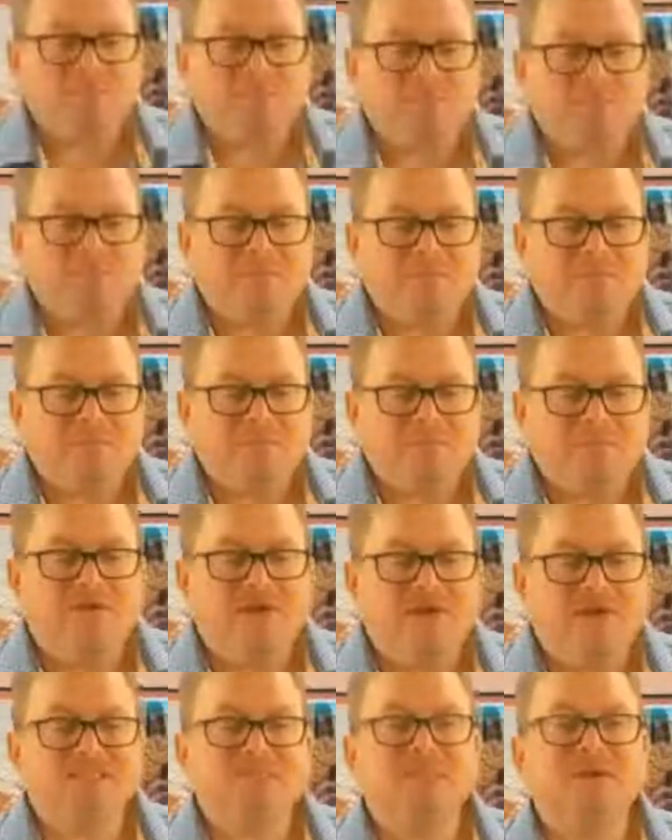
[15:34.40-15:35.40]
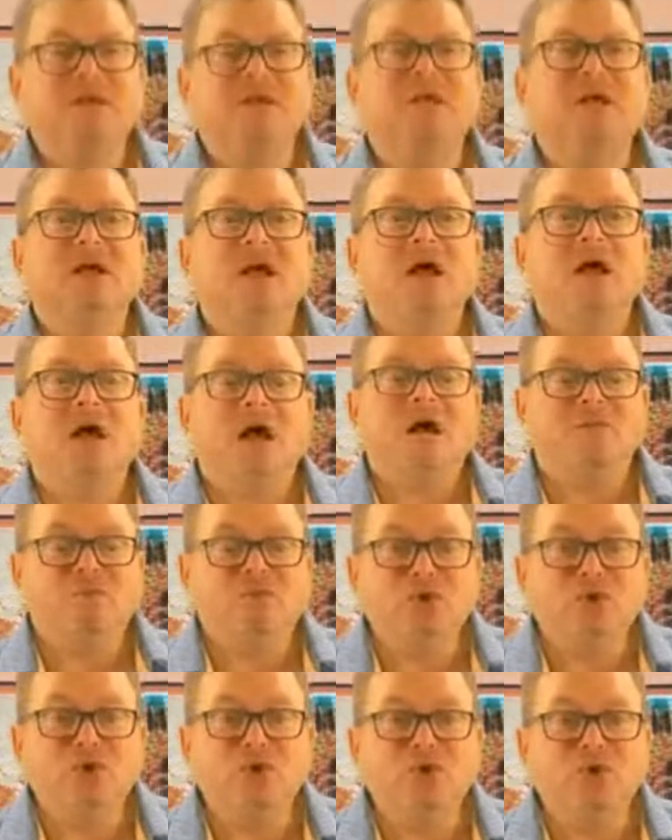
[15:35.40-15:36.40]
the investment of
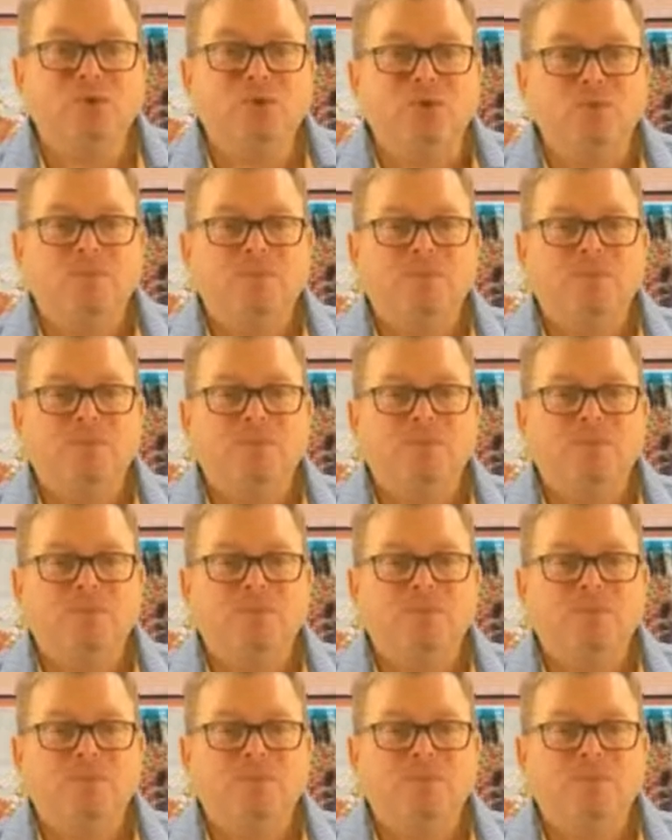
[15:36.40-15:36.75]
you,